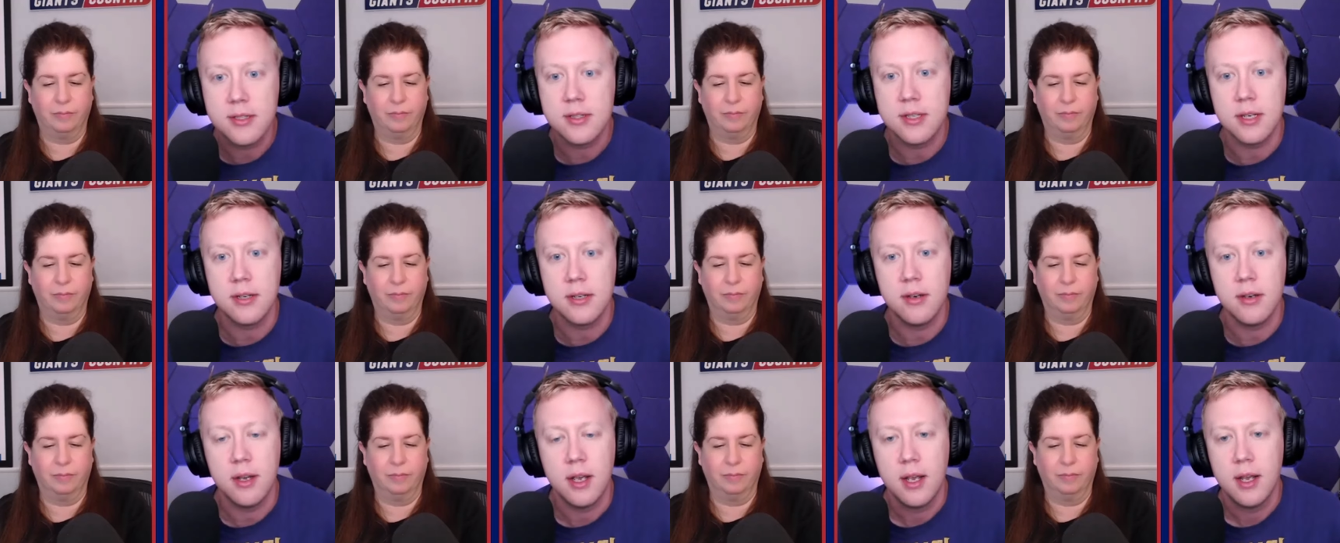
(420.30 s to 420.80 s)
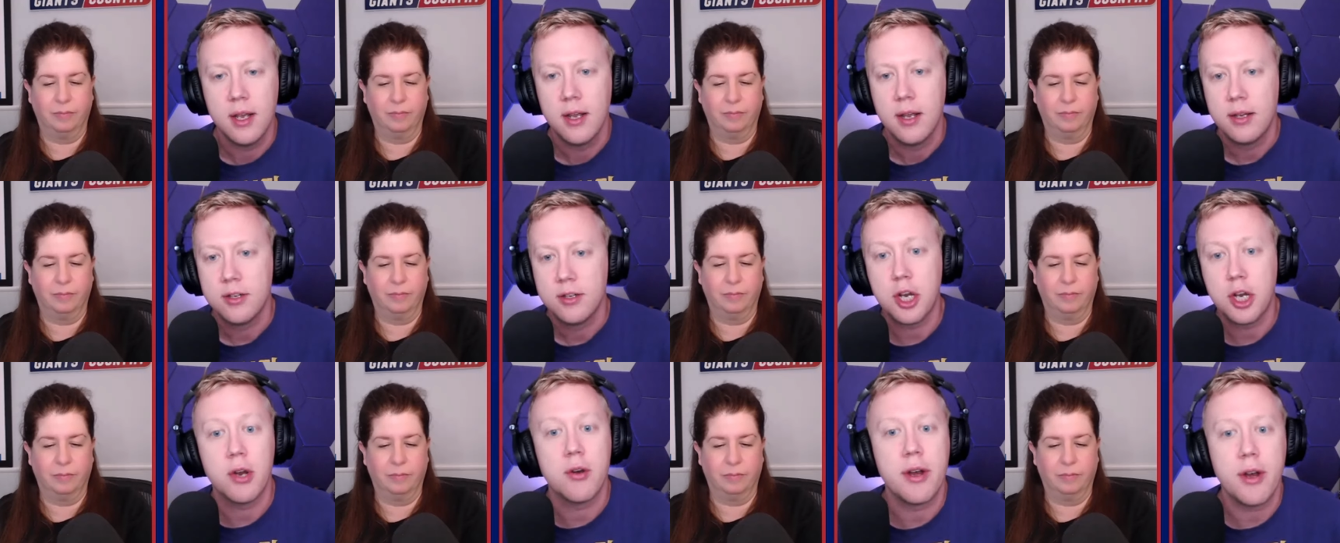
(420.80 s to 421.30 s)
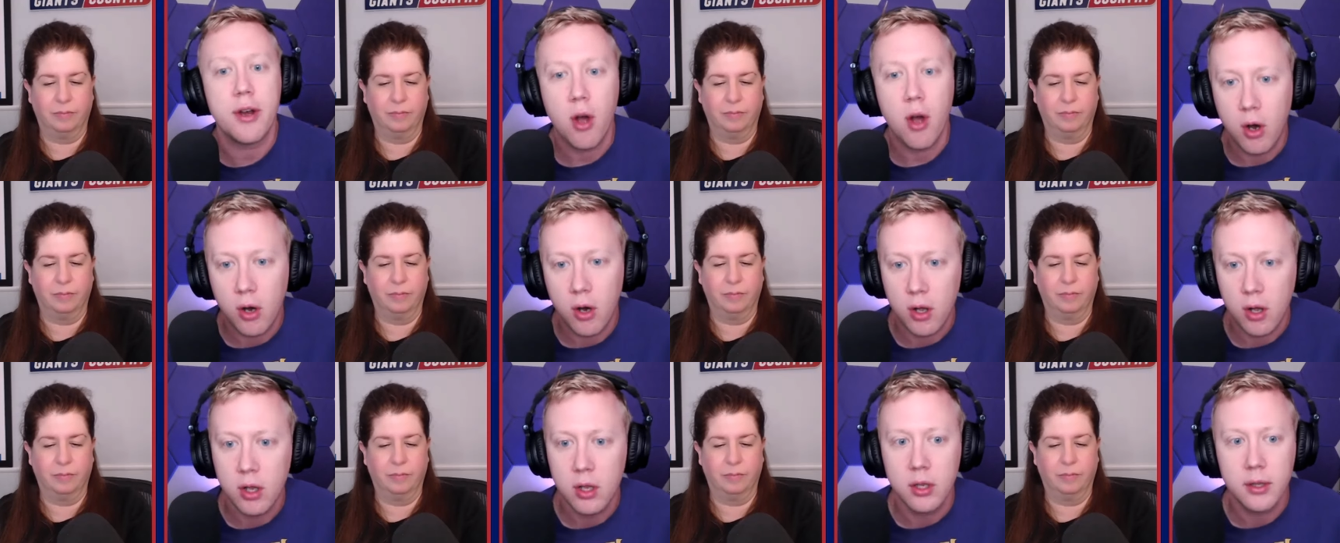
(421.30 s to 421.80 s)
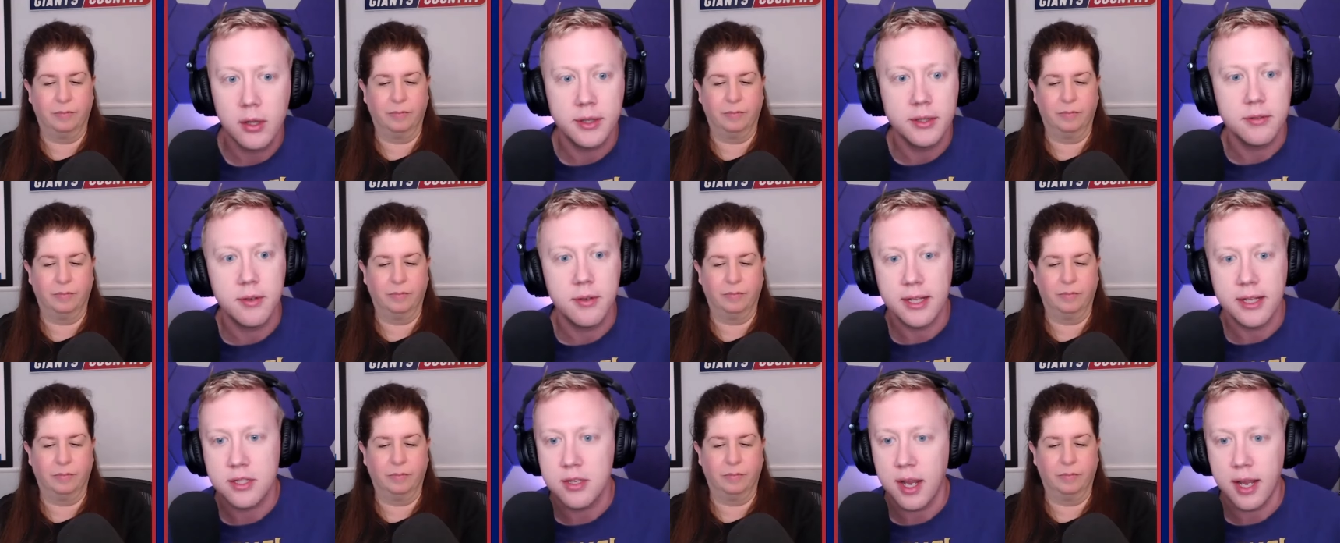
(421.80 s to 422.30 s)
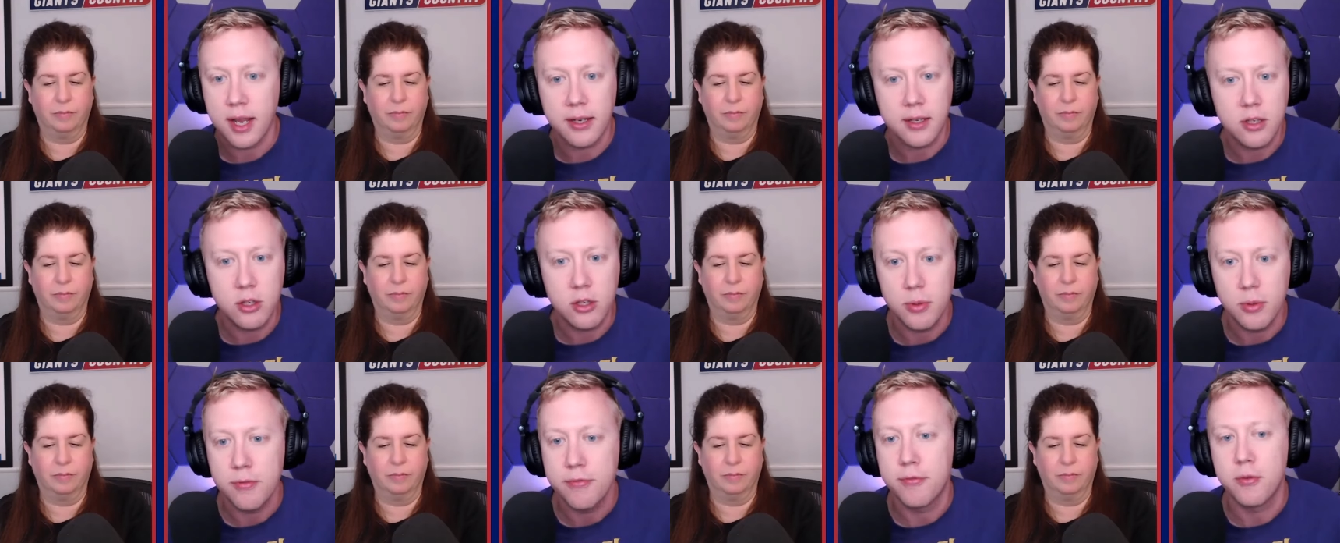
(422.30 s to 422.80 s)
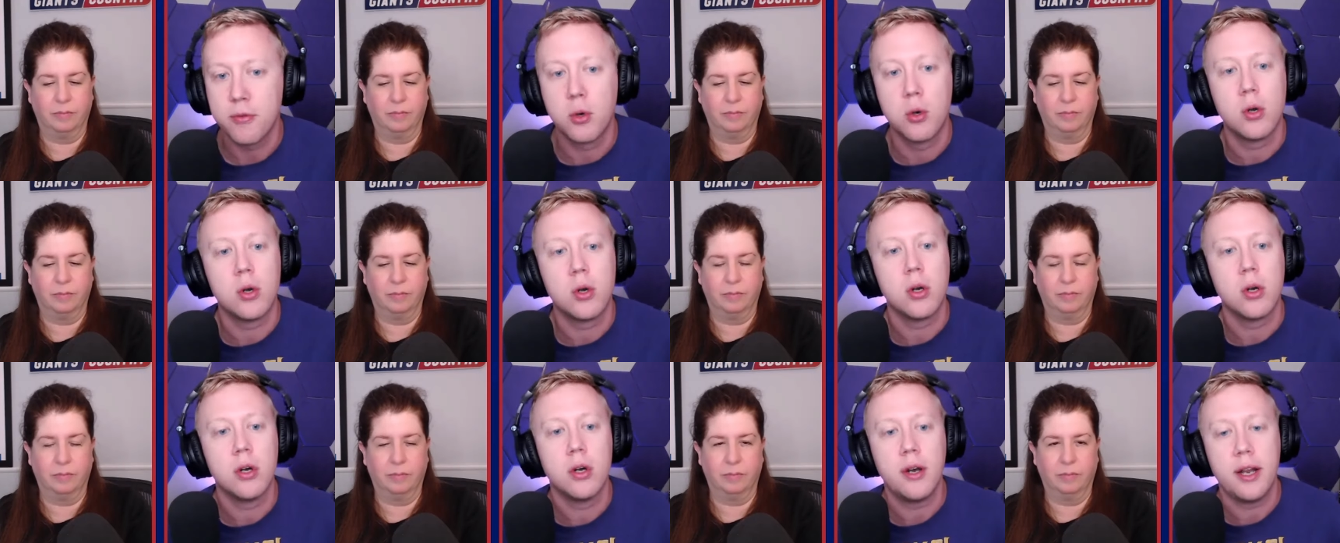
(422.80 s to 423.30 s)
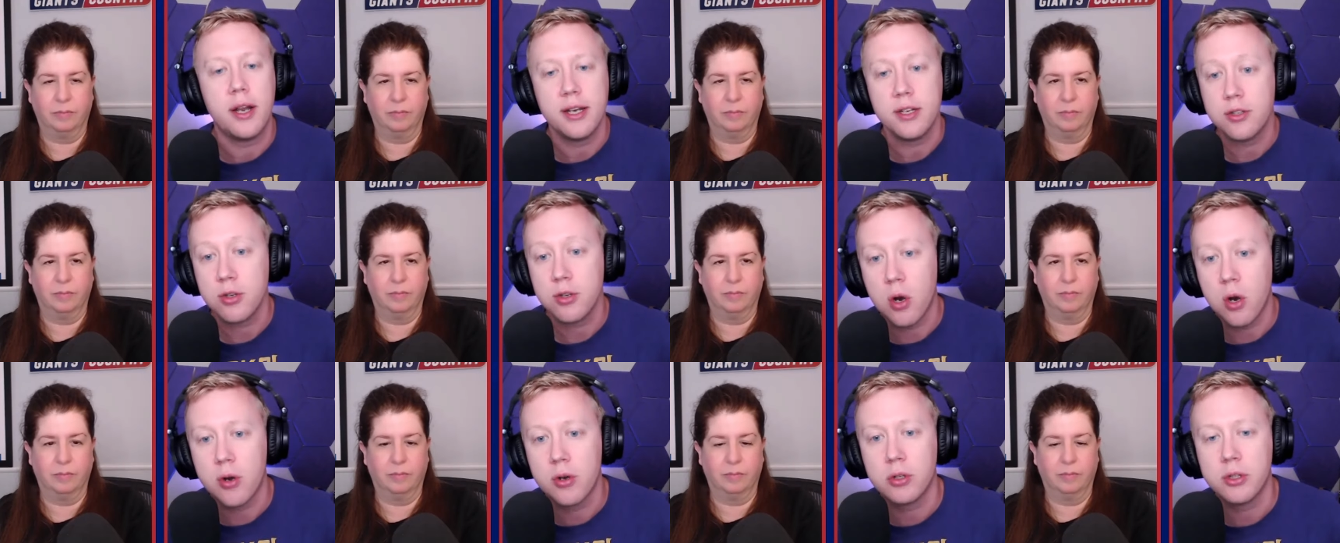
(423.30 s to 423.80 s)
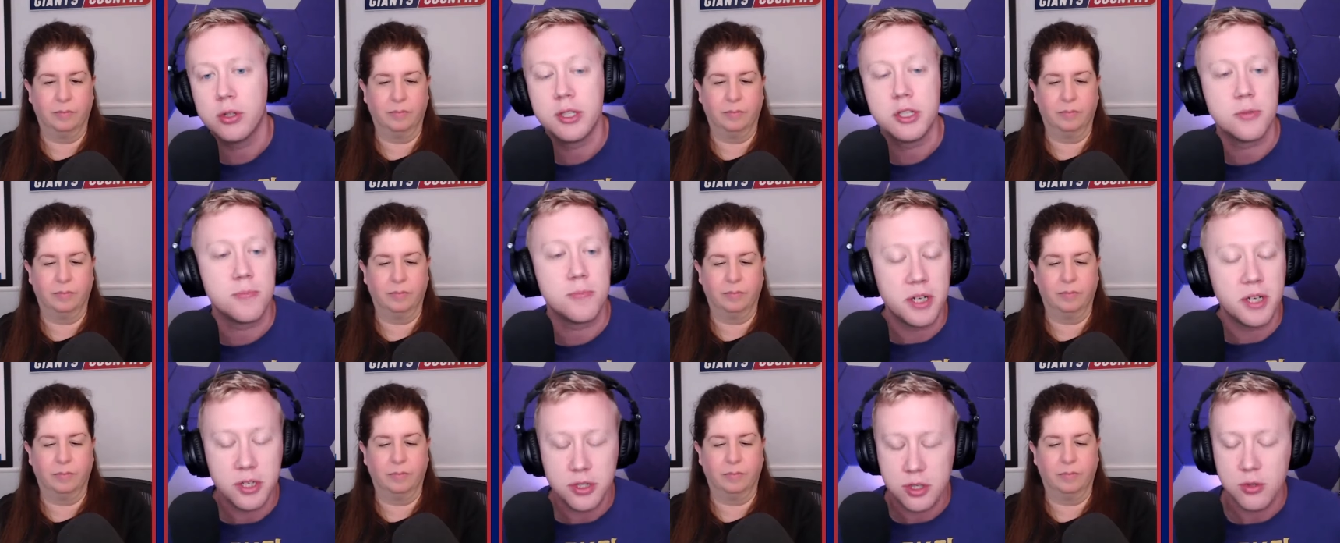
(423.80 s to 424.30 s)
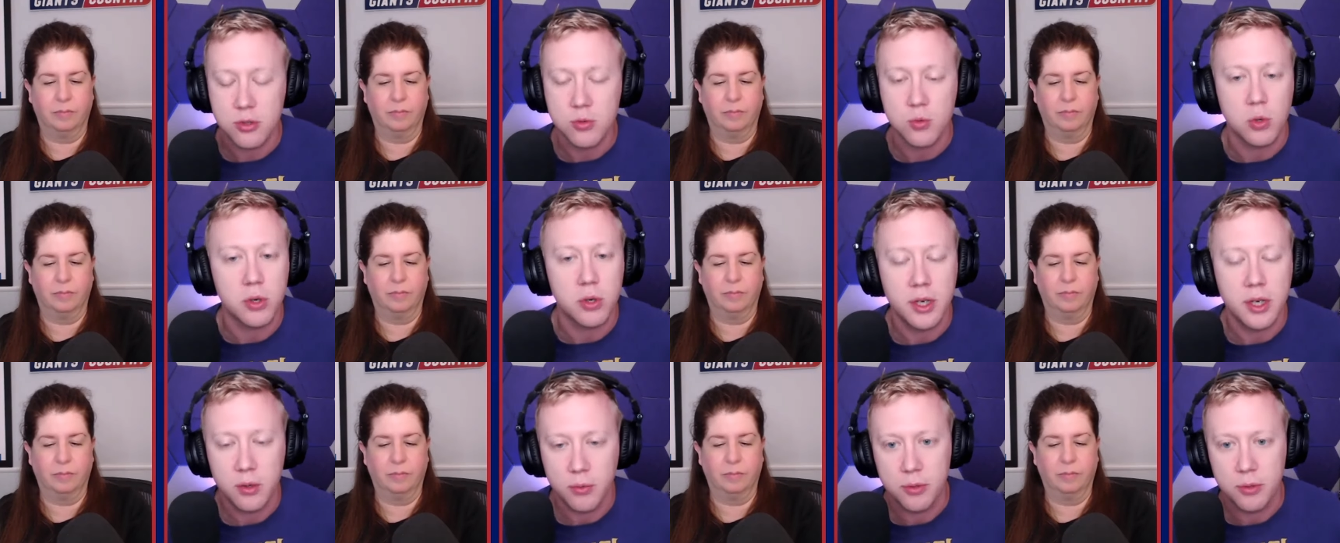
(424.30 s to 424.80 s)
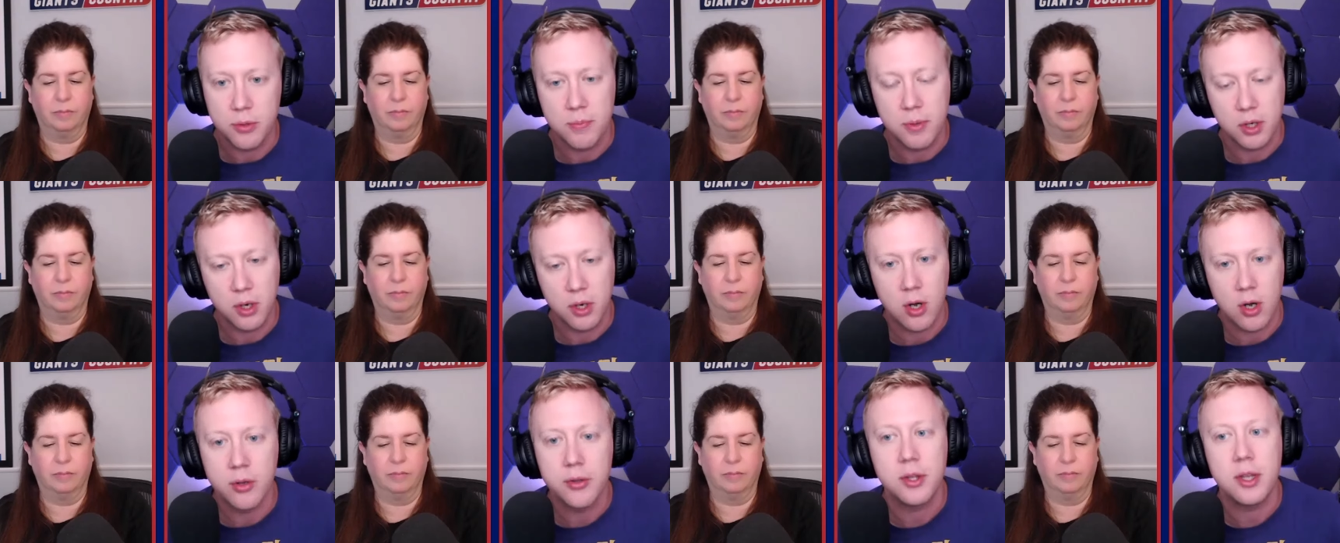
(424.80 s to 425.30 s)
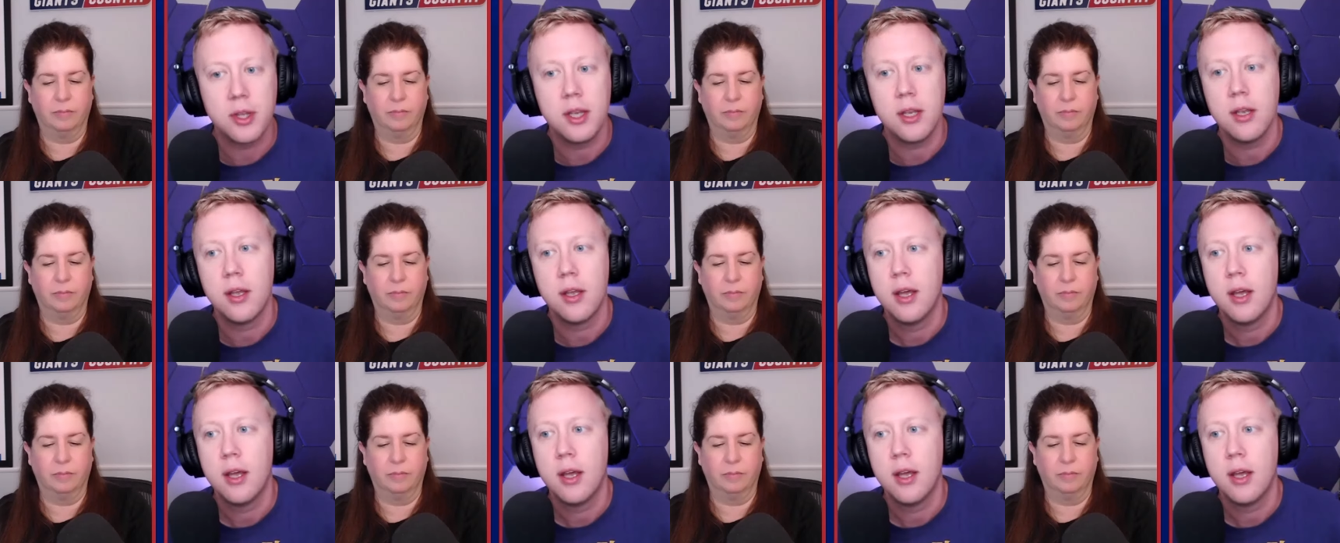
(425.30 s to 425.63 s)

Speaker 1: and Jaron Hall and at QB4 and Darnold as much as he's working with McCarthy.